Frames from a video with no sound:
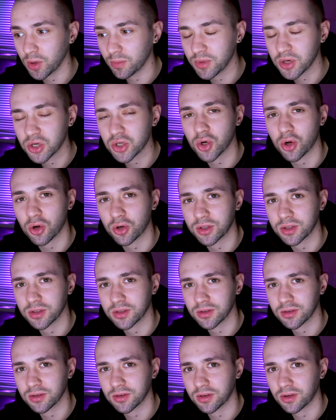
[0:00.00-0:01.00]
will be shocked.
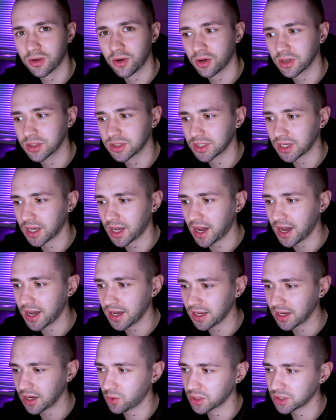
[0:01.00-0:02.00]
Because
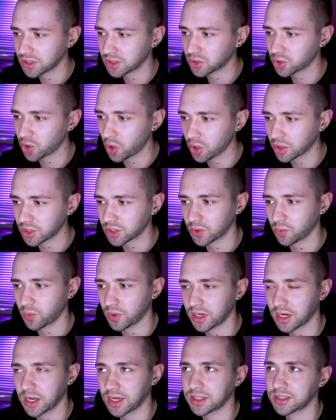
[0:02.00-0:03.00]
I was shocked
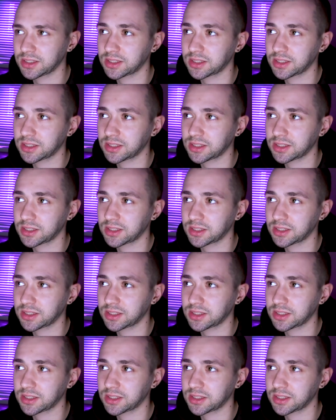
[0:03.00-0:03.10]
when I